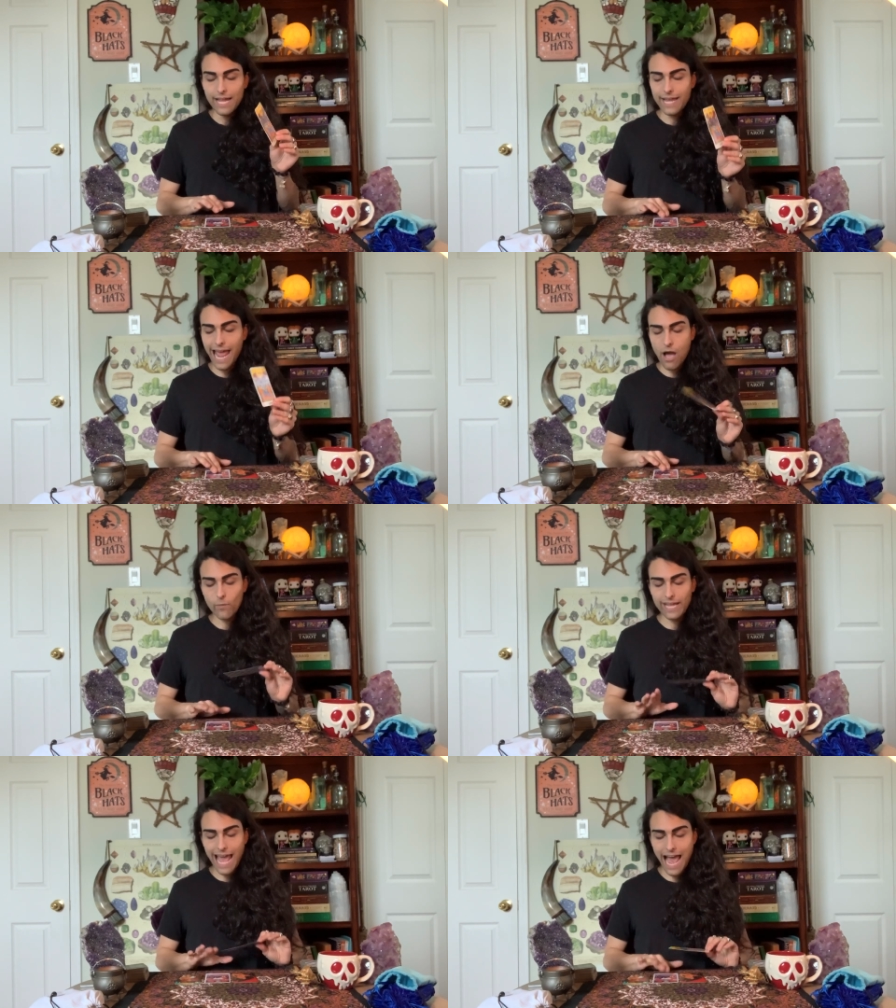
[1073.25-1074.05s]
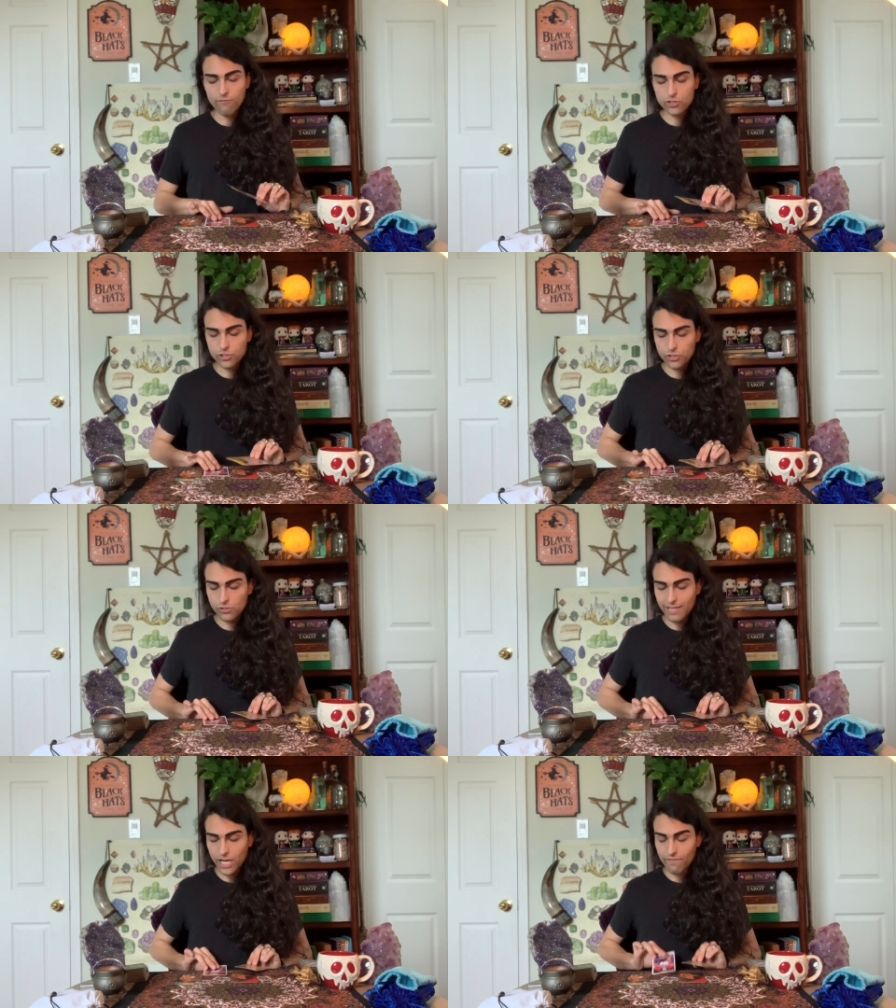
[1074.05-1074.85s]
Now we have
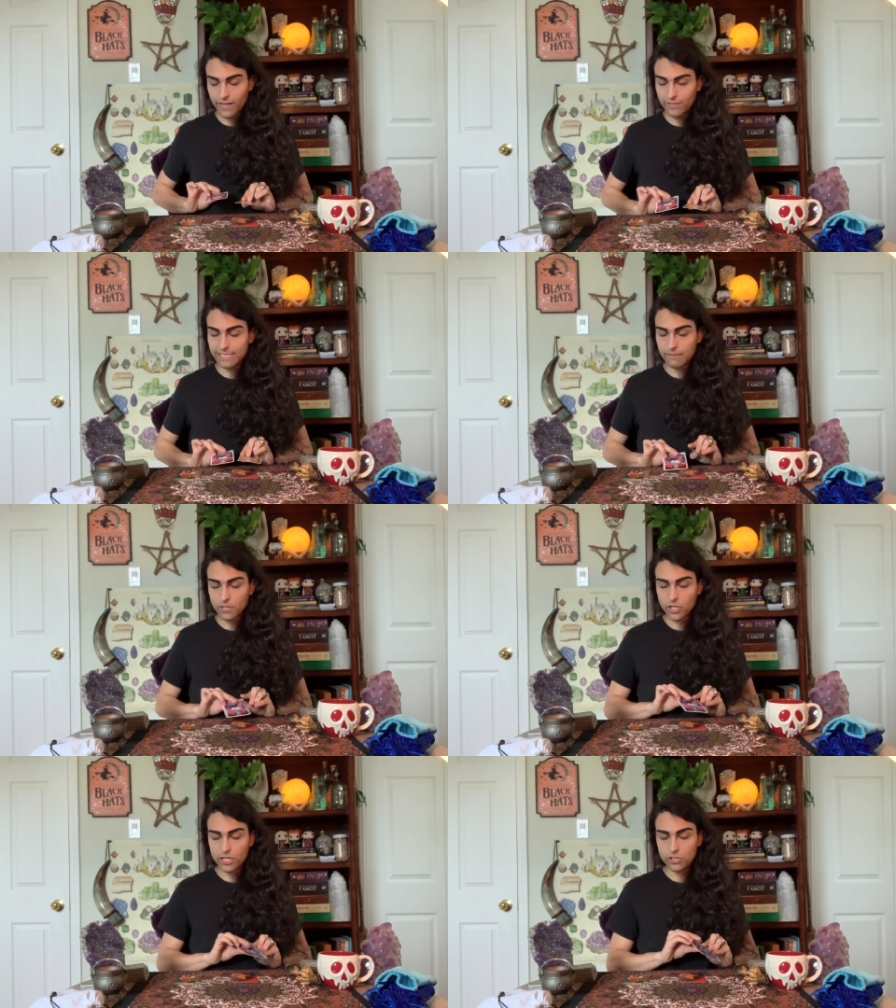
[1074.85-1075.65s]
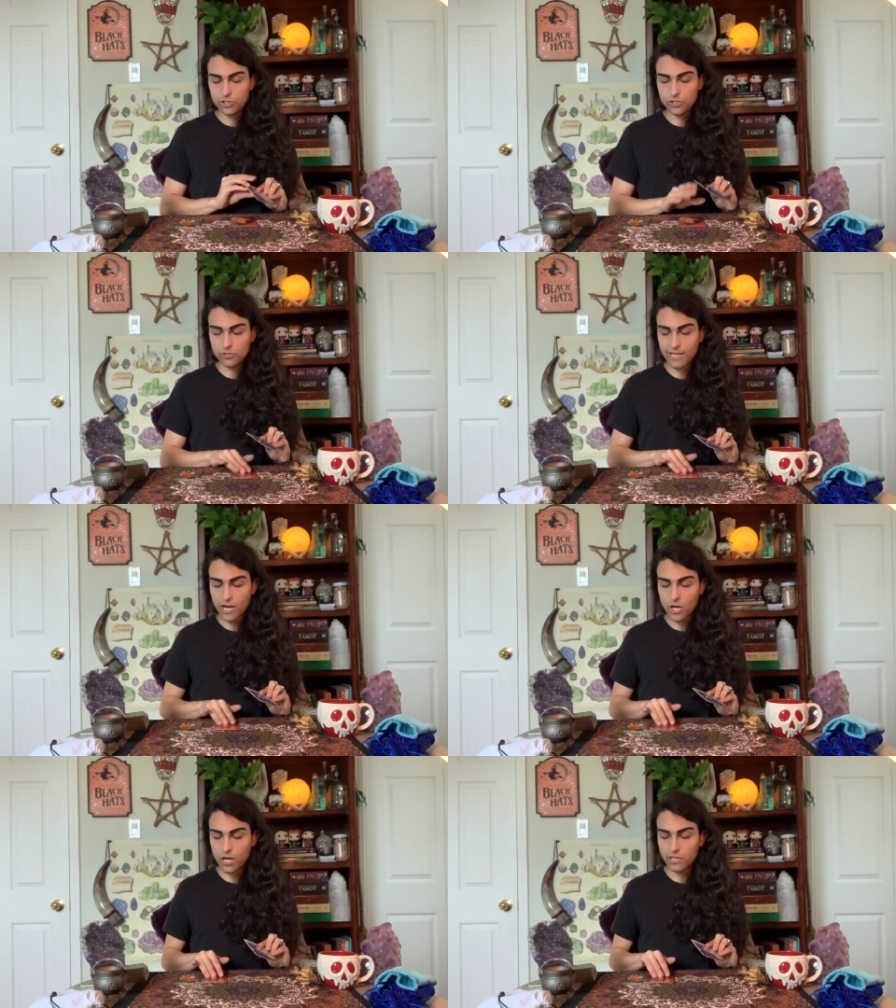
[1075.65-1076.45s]
2 that are very similar and 2
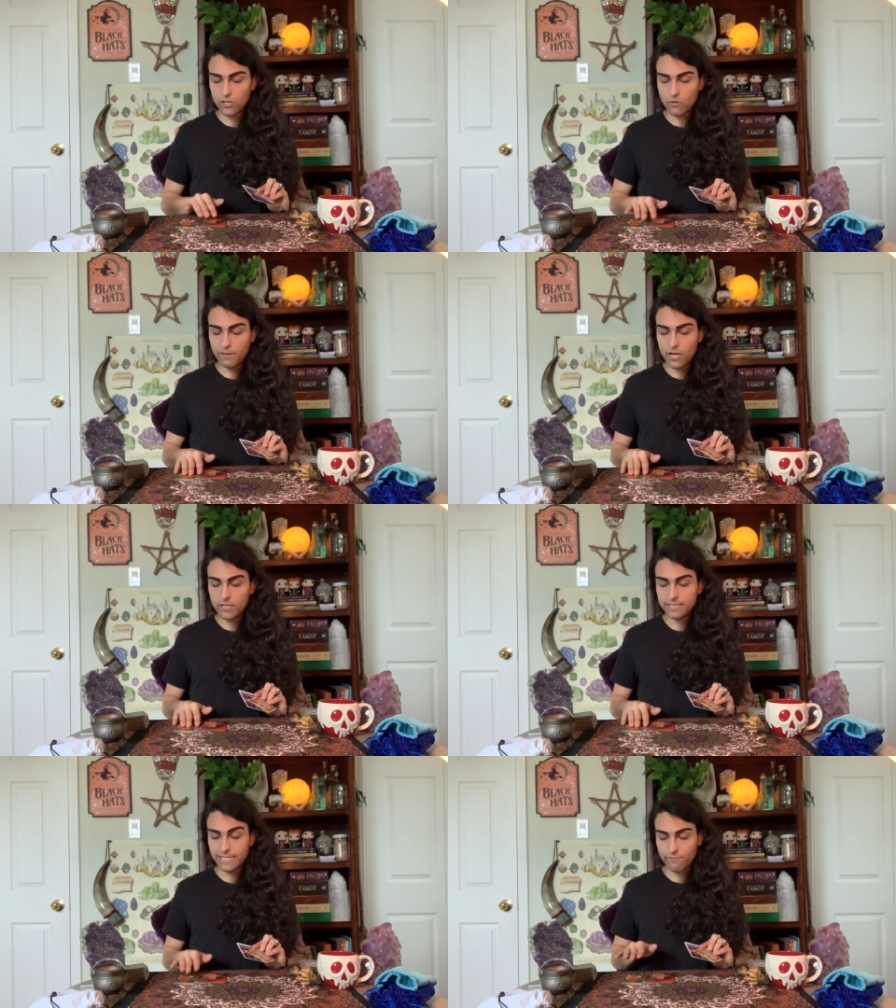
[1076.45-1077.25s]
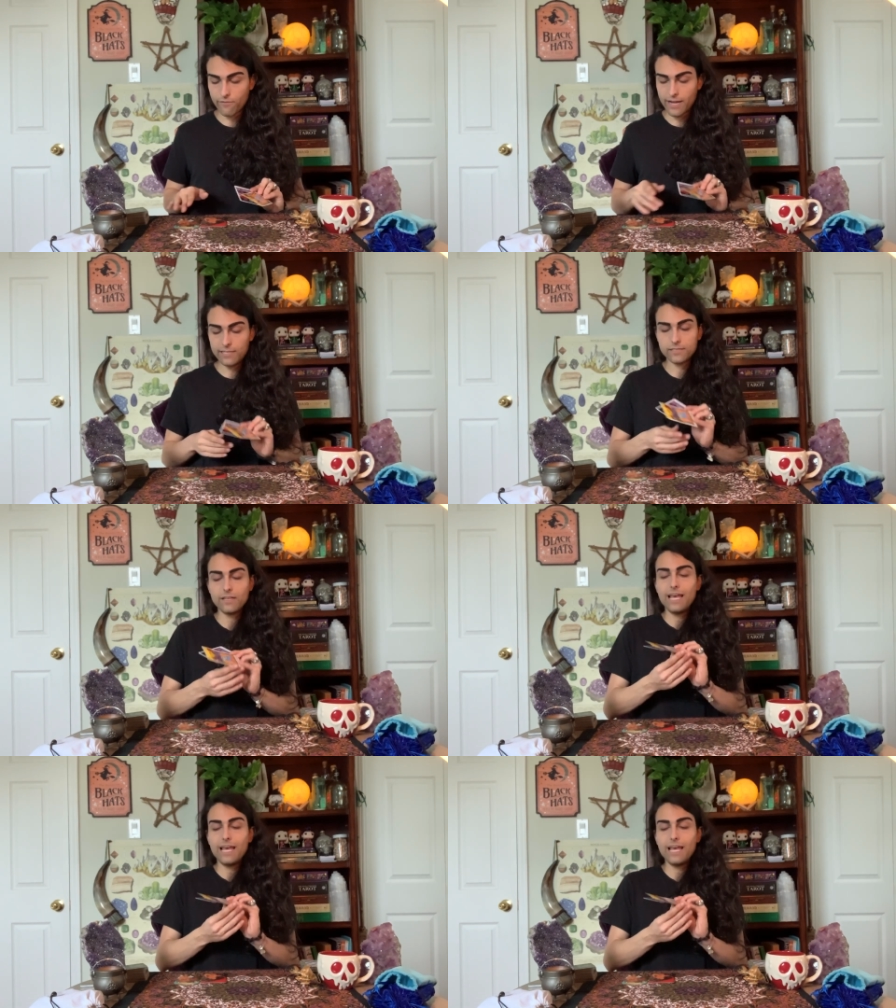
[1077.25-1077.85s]
that are a little bit different.